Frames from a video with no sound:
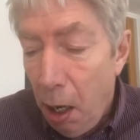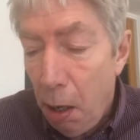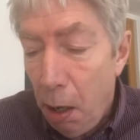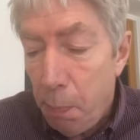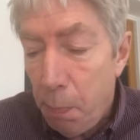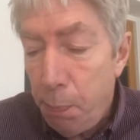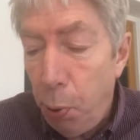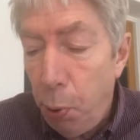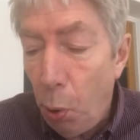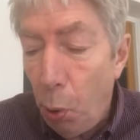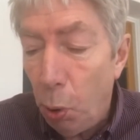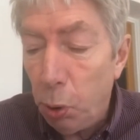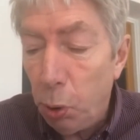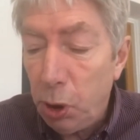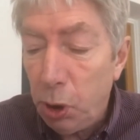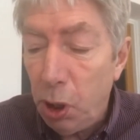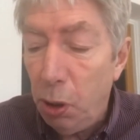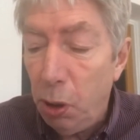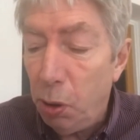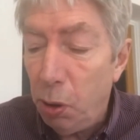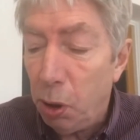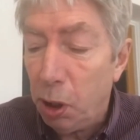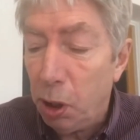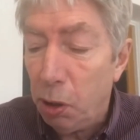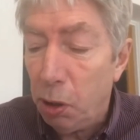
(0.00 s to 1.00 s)
Paul
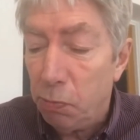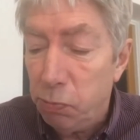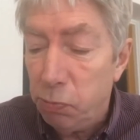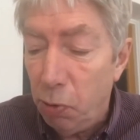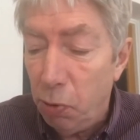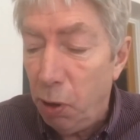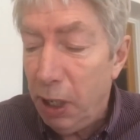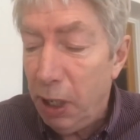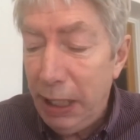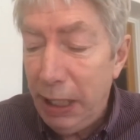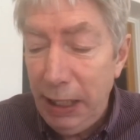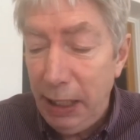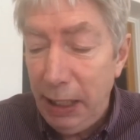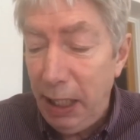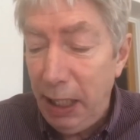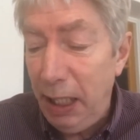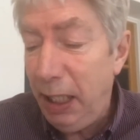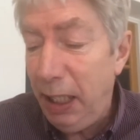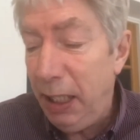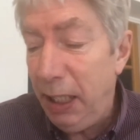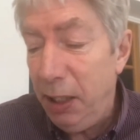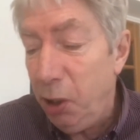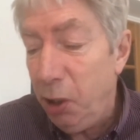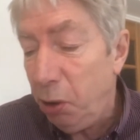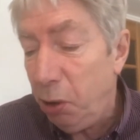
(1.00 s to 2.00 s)
Cook, Roy
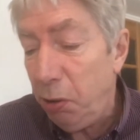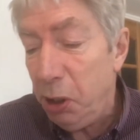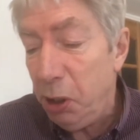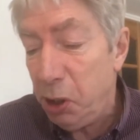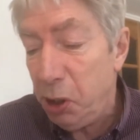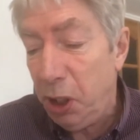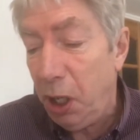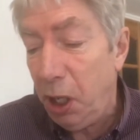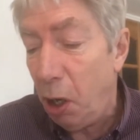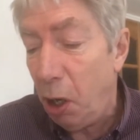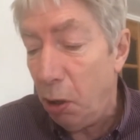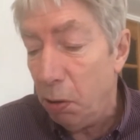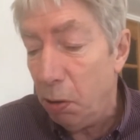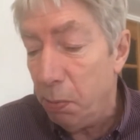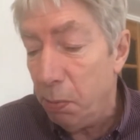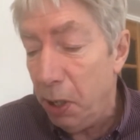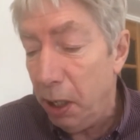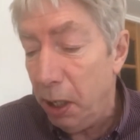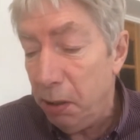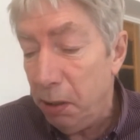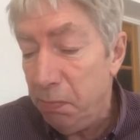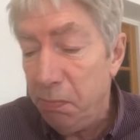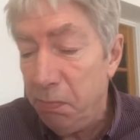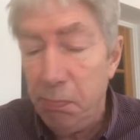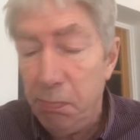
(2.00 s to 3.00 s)
Keane, Chris
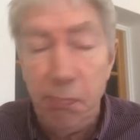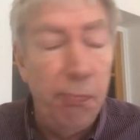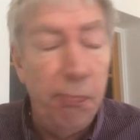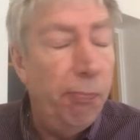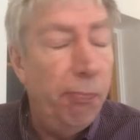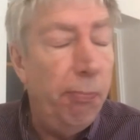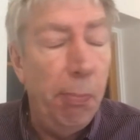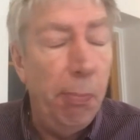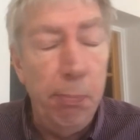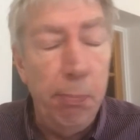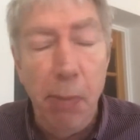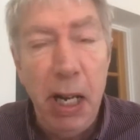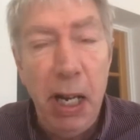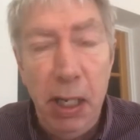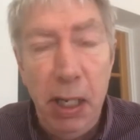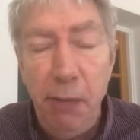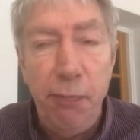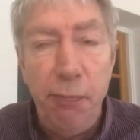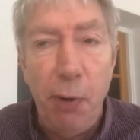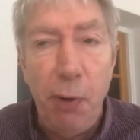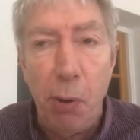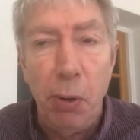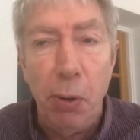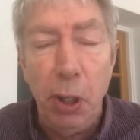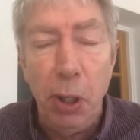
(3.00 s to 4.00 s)
Coleman, many
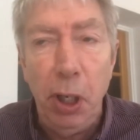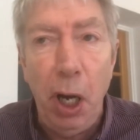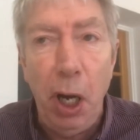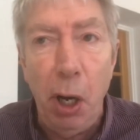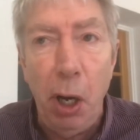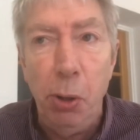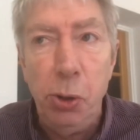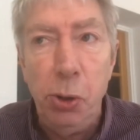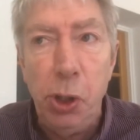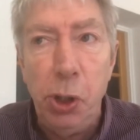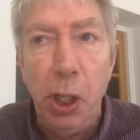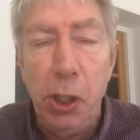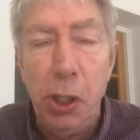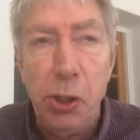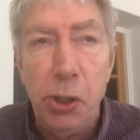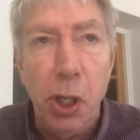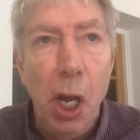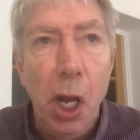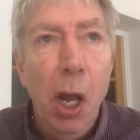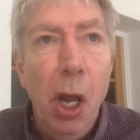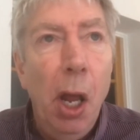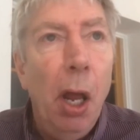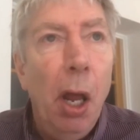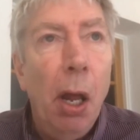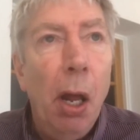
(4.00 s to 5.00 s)
foreign coaches.
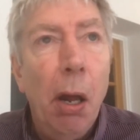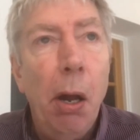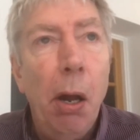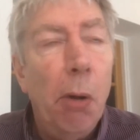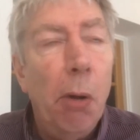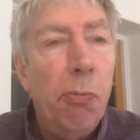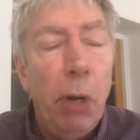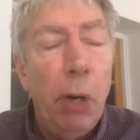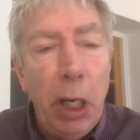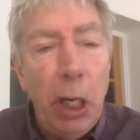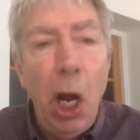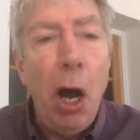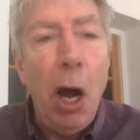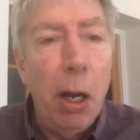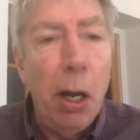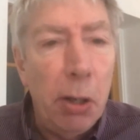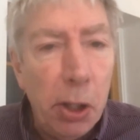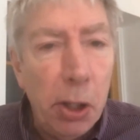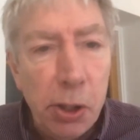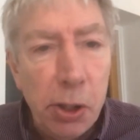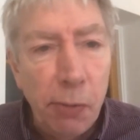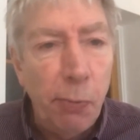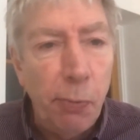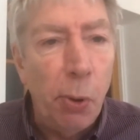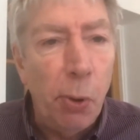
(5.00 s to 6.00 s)

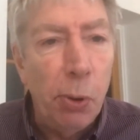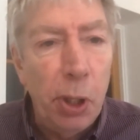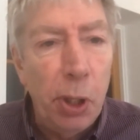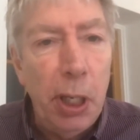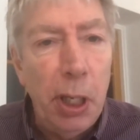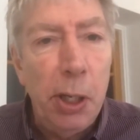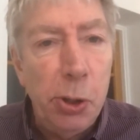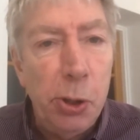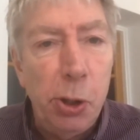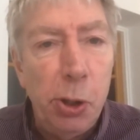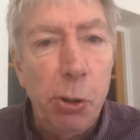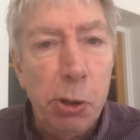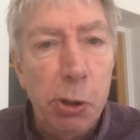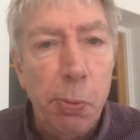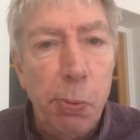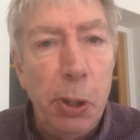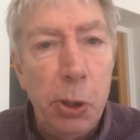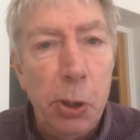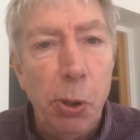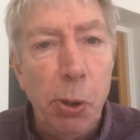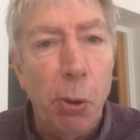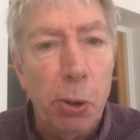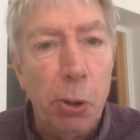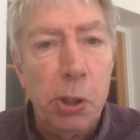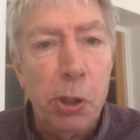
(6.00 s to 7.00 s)
Regardless of all the issues we
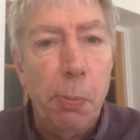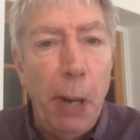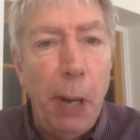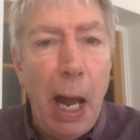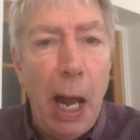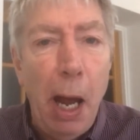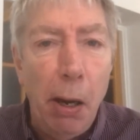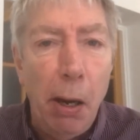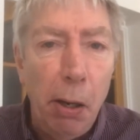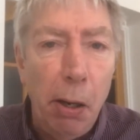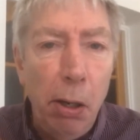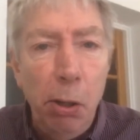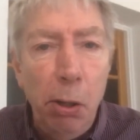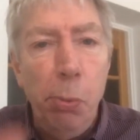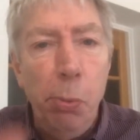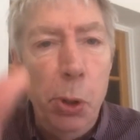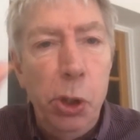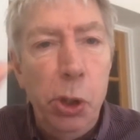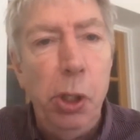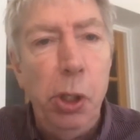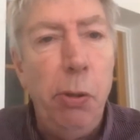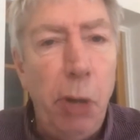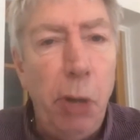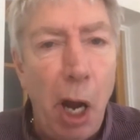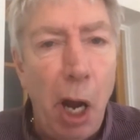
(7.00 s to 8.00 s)
talked about, who would
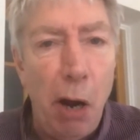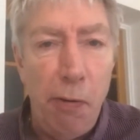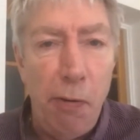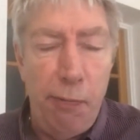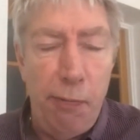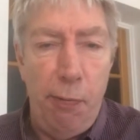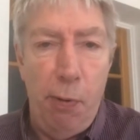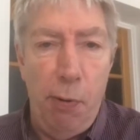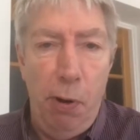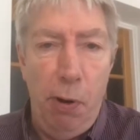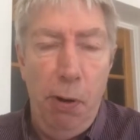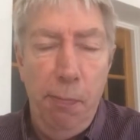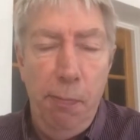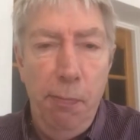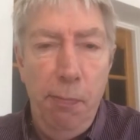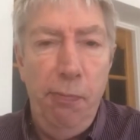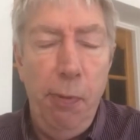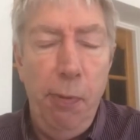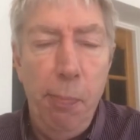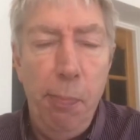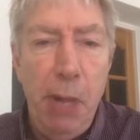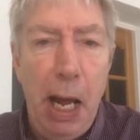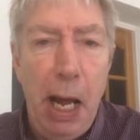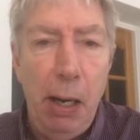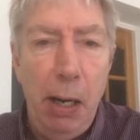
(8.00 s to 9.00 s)
you go for
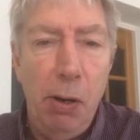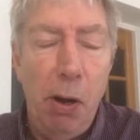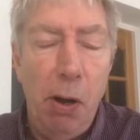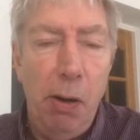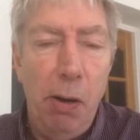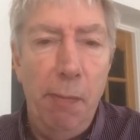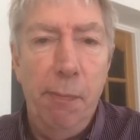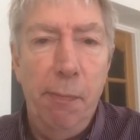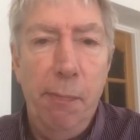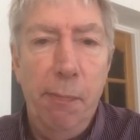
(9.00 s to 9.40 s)
from that lot?